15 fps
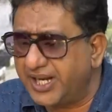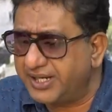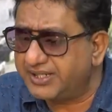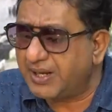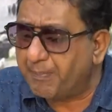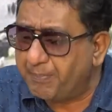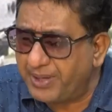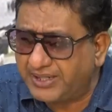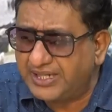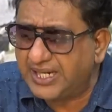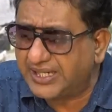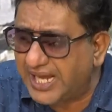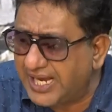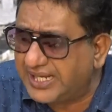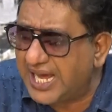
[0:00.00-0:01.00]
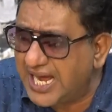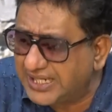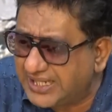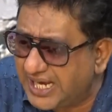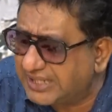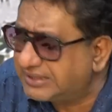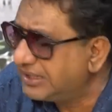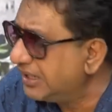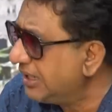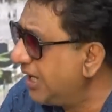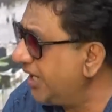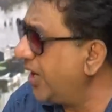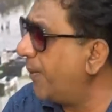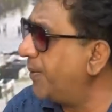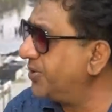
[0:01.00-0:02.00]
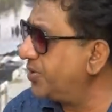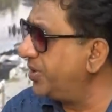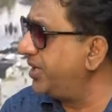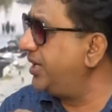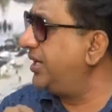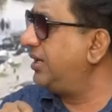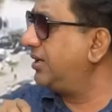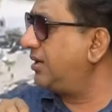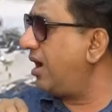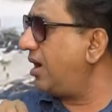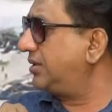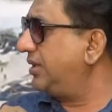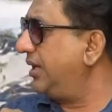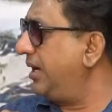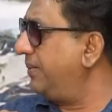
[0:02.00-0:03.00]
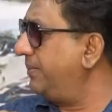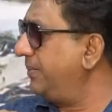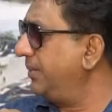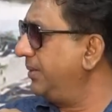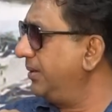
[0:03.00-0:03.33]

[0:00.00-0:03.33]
It's a pity that I can't get an opportunity to talk to them.